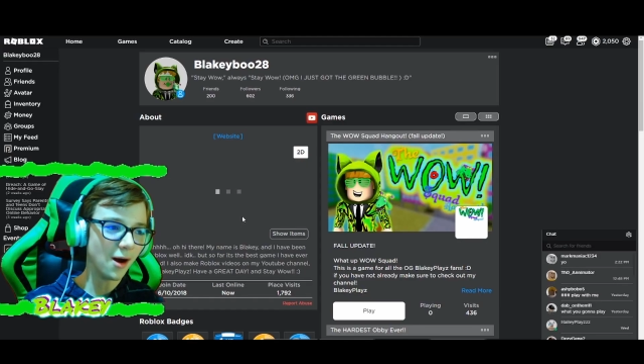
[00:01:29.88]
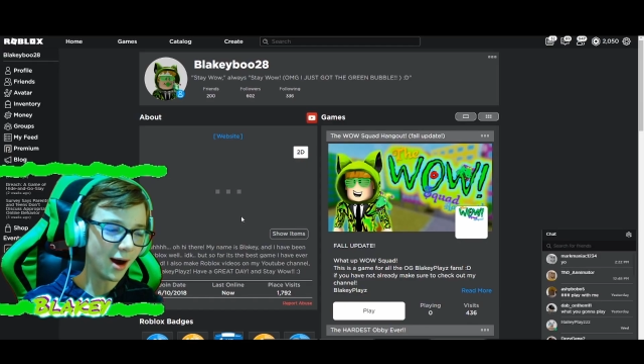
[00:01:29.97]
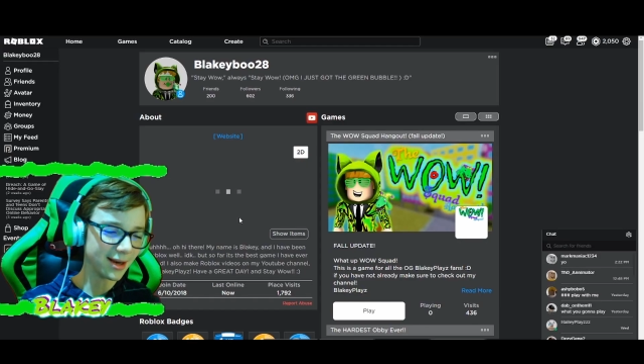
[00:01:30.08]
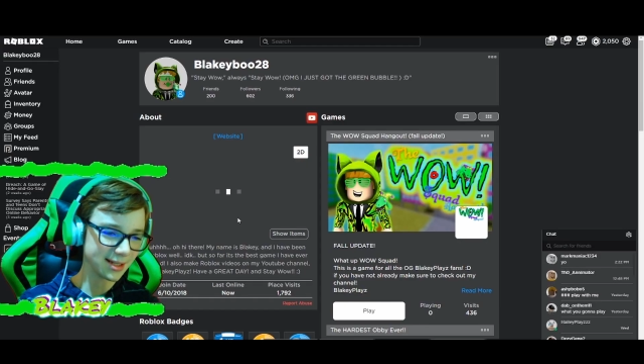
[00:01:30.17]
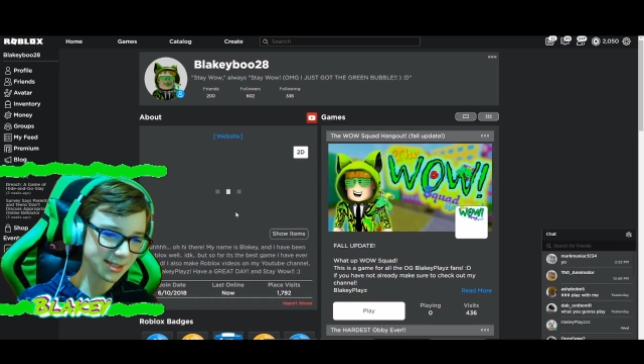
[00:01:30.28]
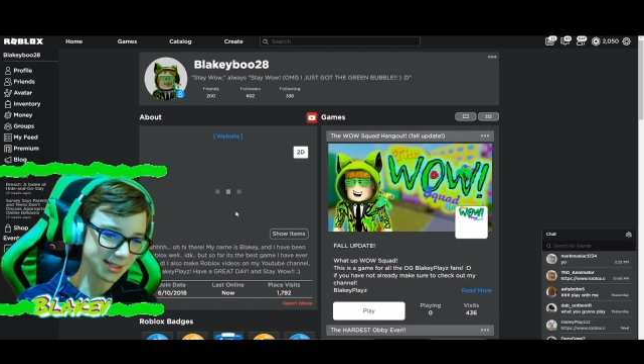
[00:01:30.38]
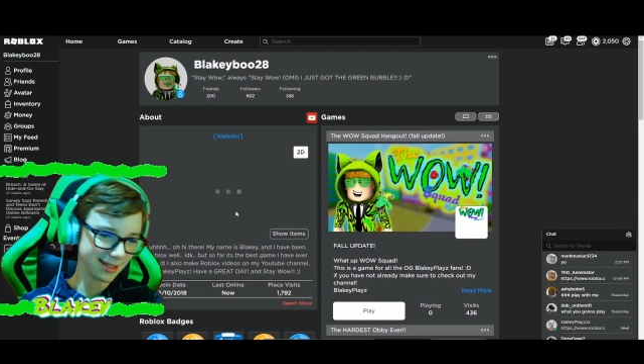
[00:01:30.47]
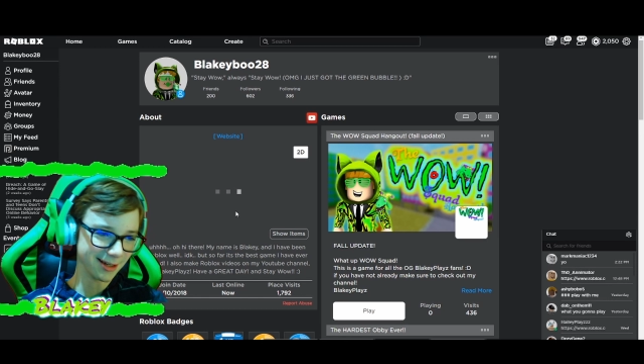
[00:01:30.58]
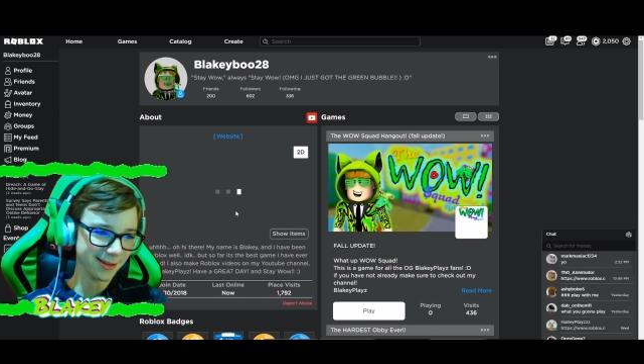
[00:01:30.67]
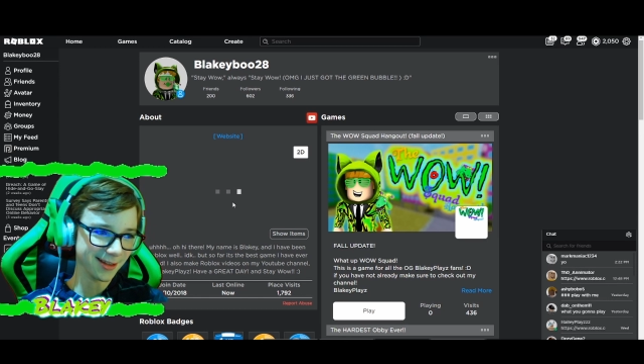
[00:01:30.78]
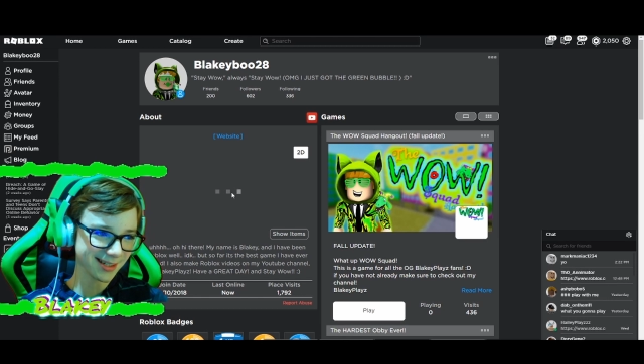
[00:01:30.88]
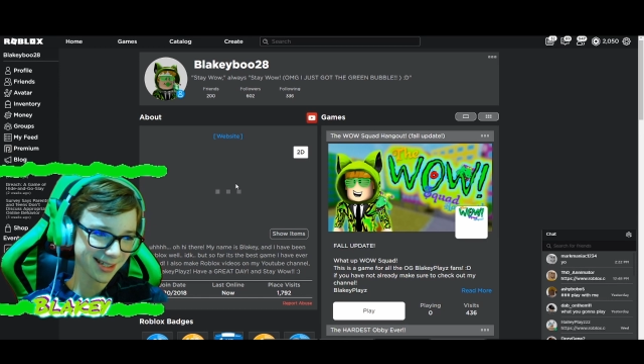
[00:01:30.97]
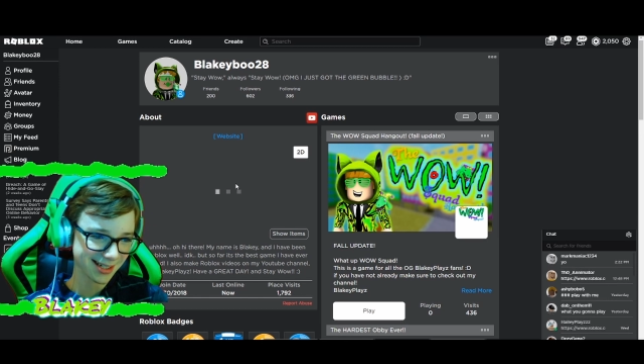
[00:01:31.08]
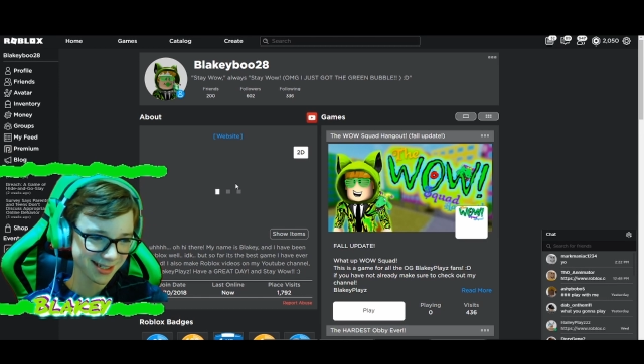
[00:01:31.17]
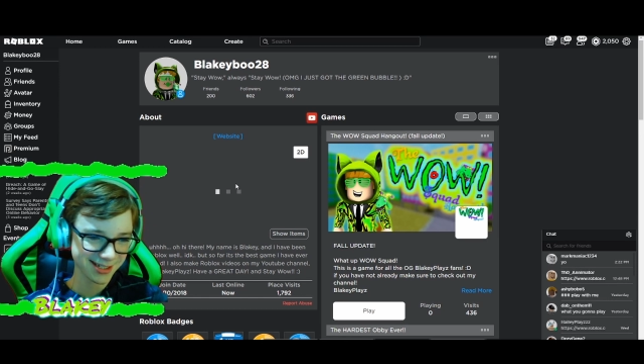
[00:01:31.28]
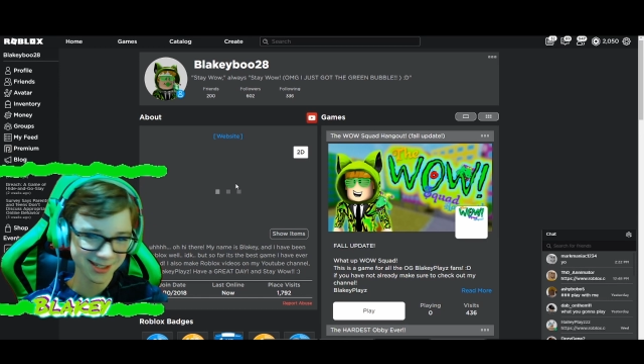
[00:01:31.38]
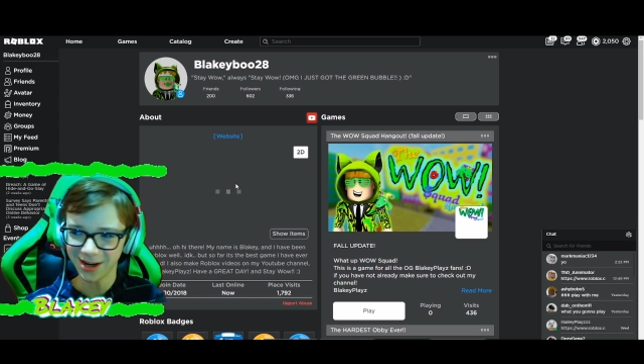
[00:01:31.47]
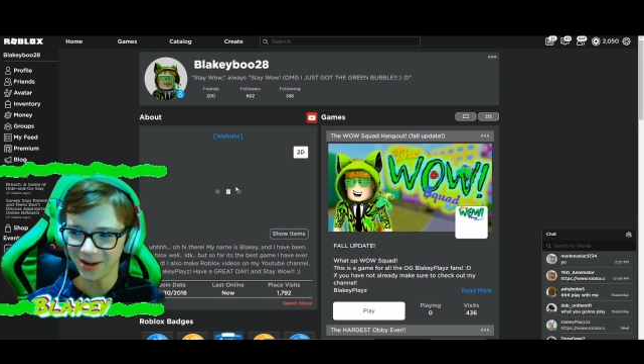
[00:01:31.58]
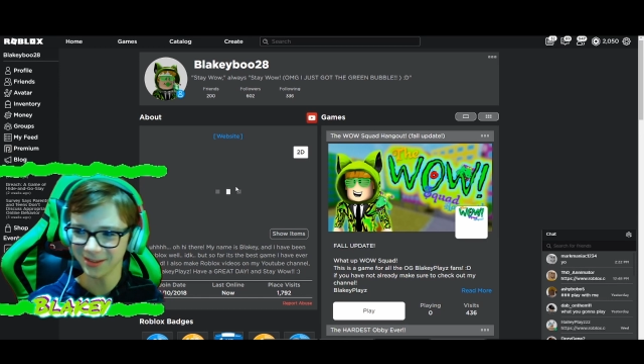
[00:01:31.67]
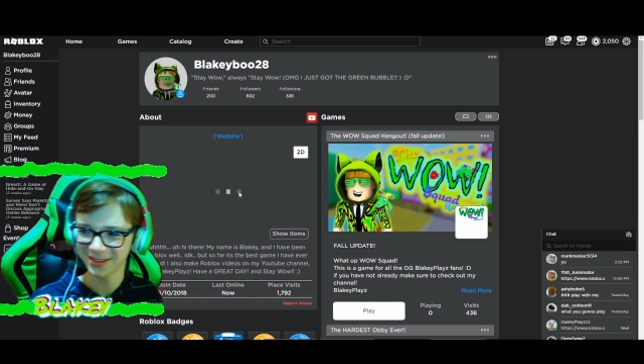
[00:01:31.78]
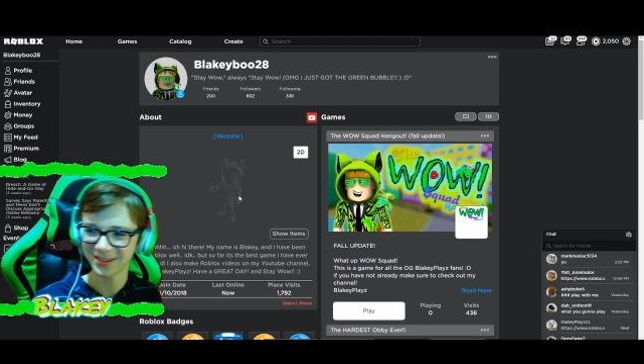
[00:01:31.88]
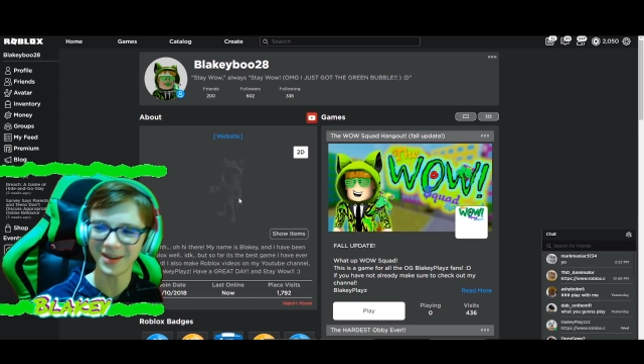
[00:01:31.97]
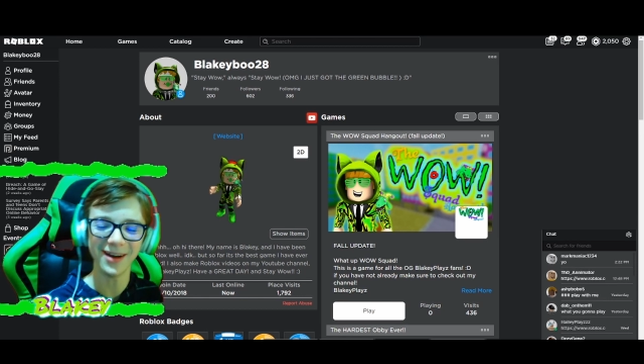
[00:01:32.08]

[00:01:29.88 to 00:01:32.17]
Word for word: Honestly, though, this looks so, so